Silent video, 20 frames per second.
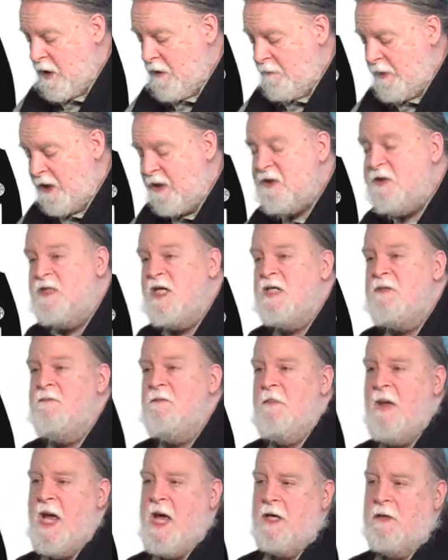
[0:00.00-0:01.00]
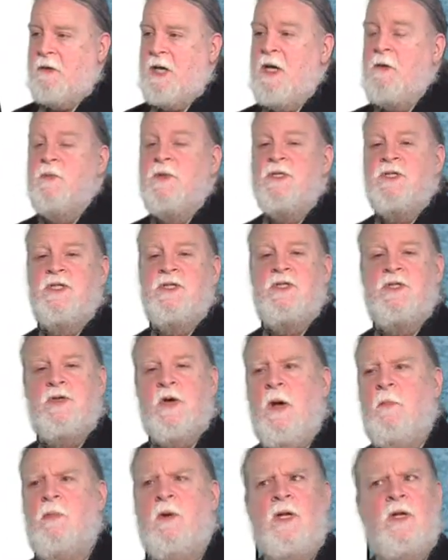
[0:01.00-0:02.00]
But it didn't matter. It was in
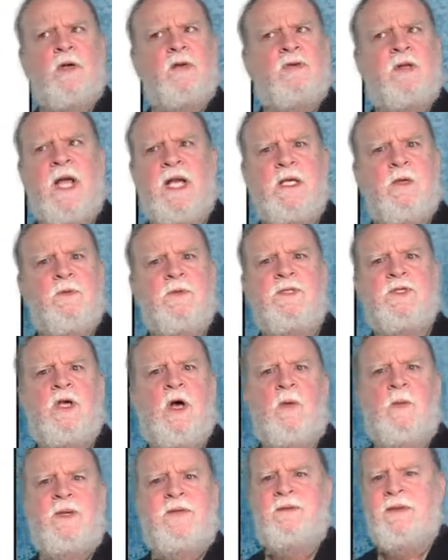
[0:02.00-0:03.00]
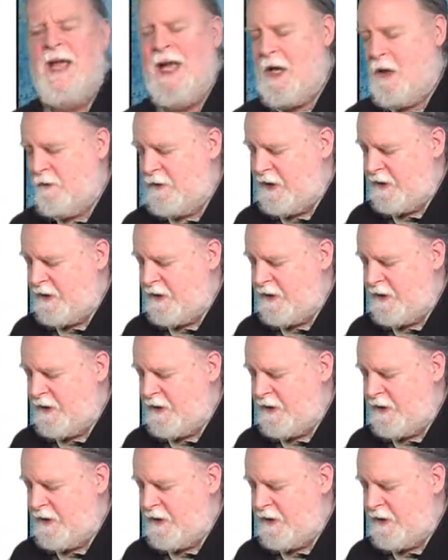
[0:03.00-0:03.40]
trouble, looked like it was going down.